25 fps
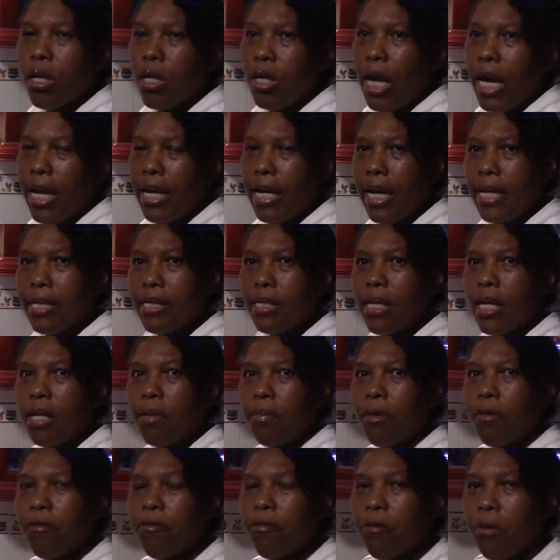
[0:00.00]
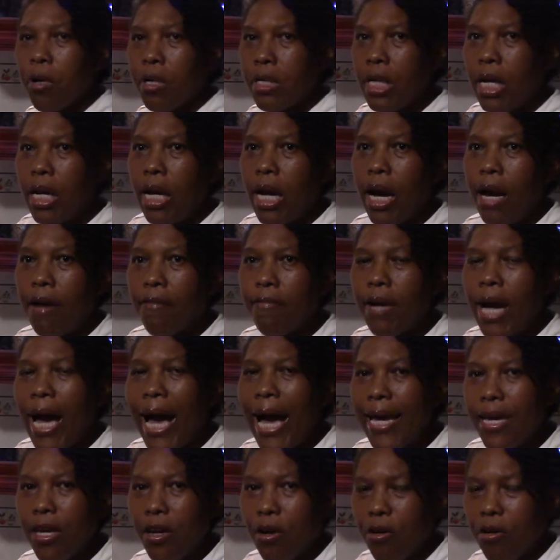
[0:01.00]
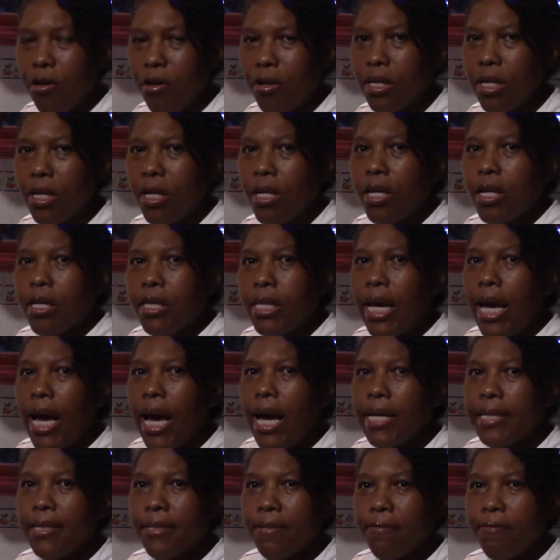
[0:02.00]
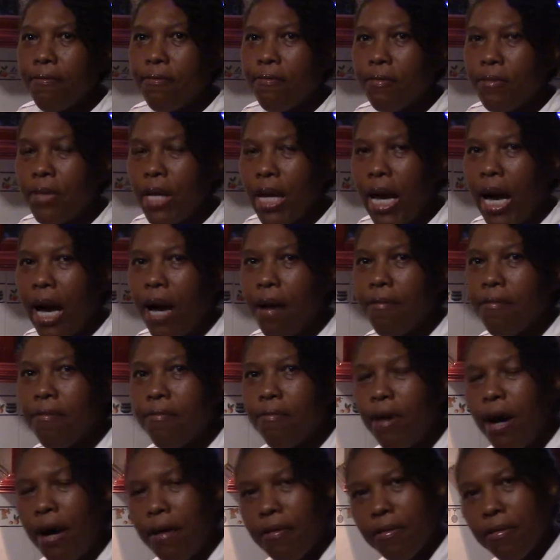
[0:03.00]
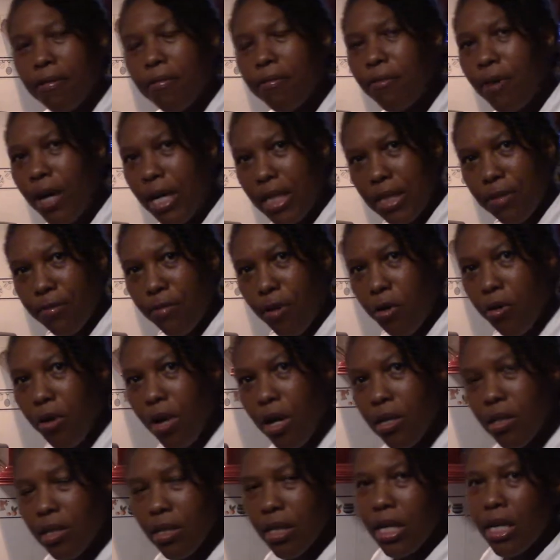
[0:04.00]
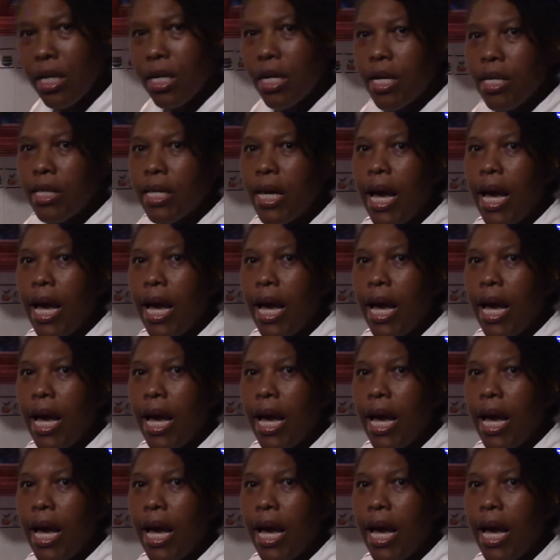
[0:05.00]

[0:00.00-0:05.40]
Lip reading: Like I said before, they have iron, they have phosphorus, they